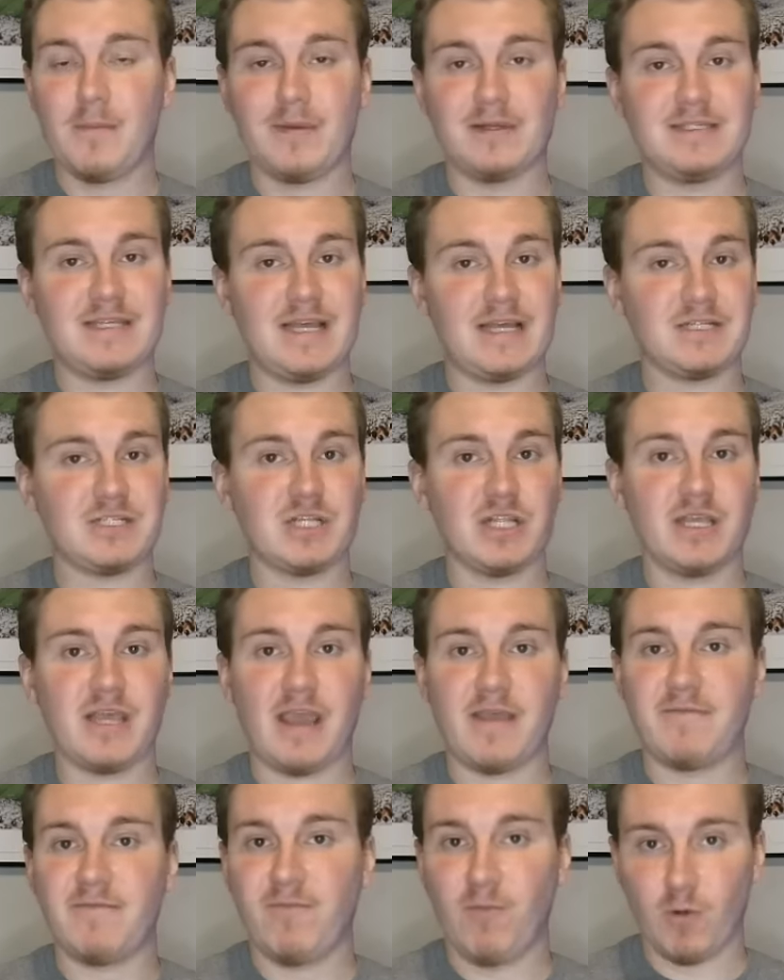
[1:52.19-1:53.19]
potentially
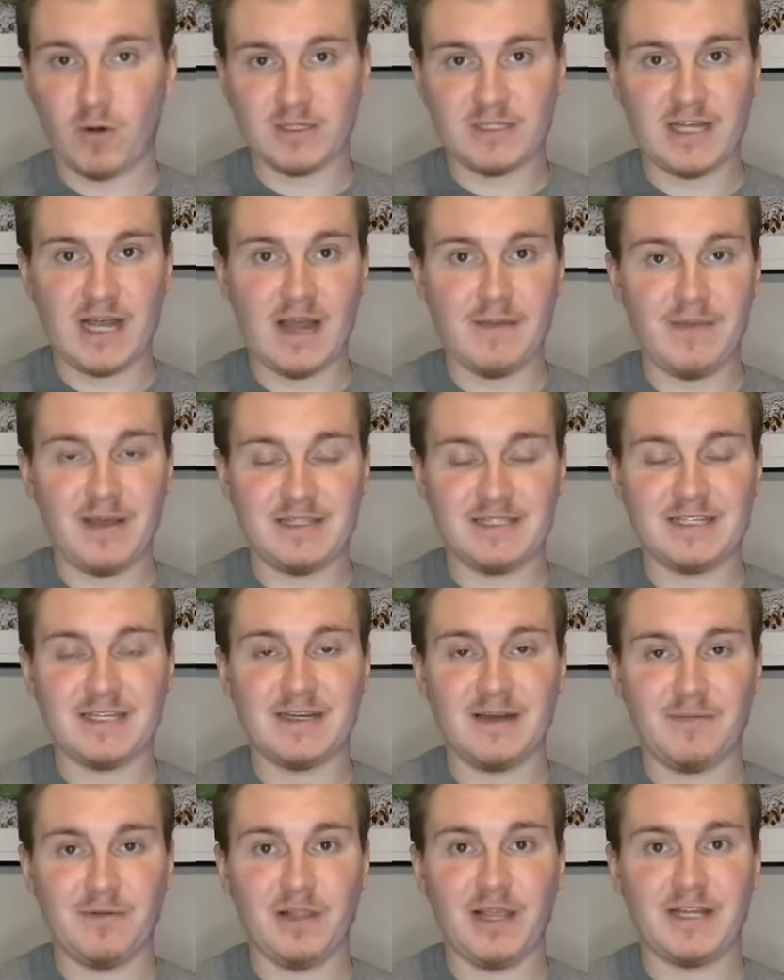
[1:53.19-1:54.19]
a four-time
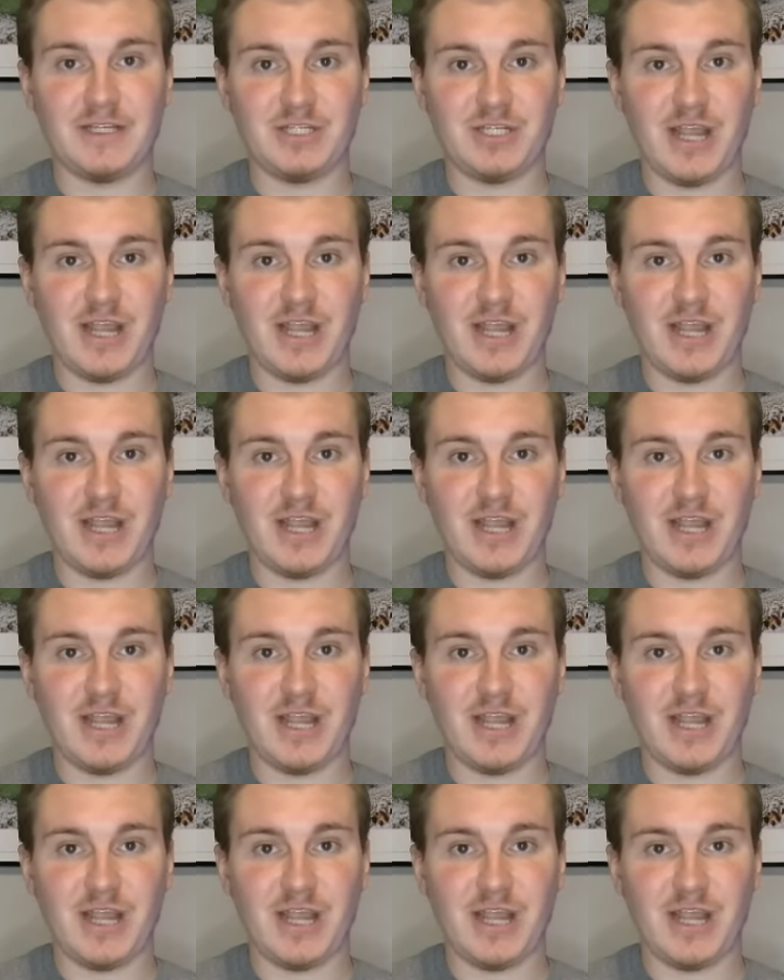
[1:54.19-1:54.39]
NCAA